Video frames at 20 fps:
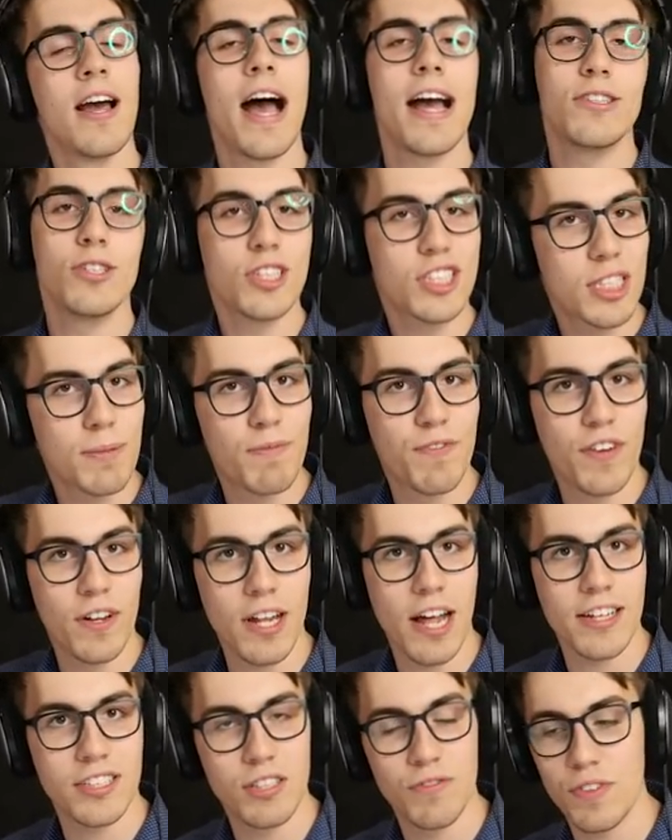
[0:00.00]
I took some
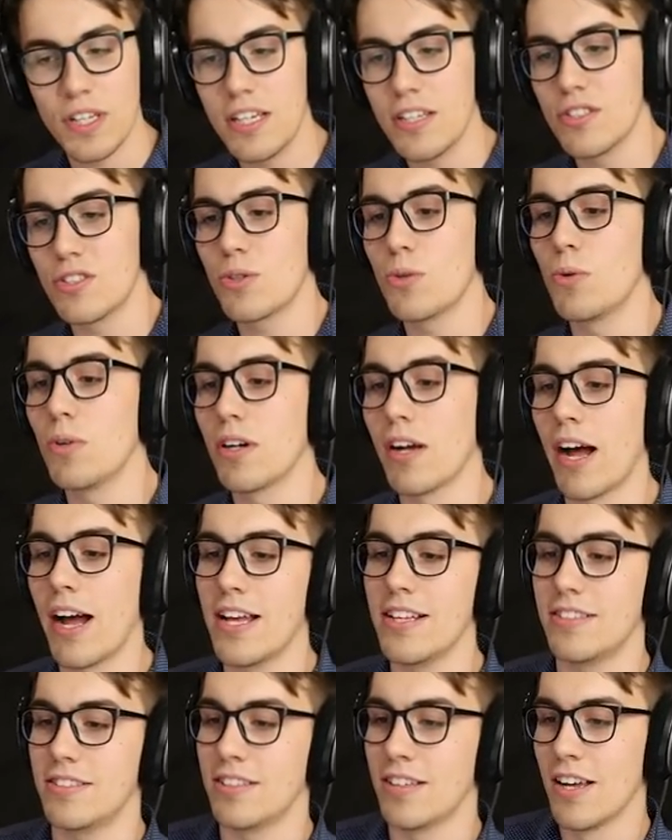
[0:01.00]
philosophy in school,
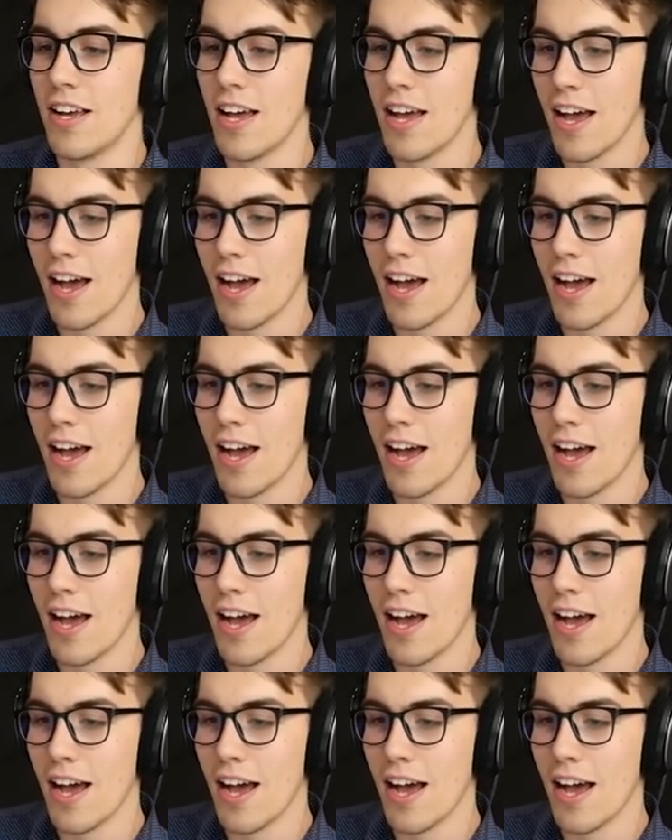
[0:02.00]
guys.